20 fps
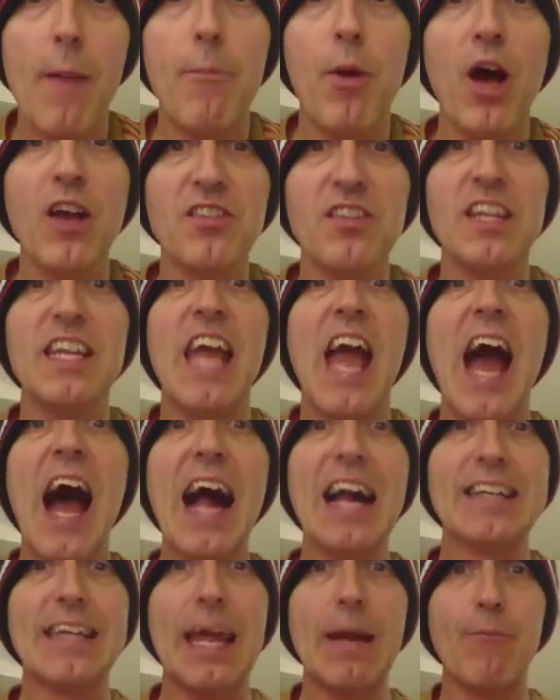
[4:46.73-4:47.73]
Personally,
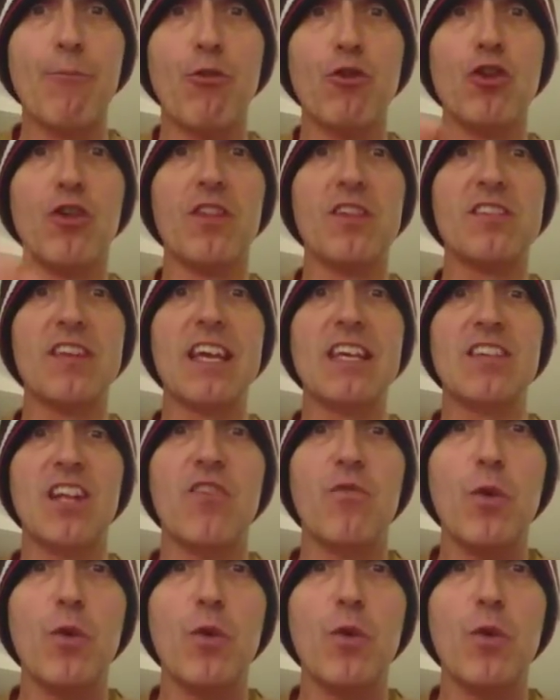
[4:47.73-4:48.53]
I'd keep him for another season.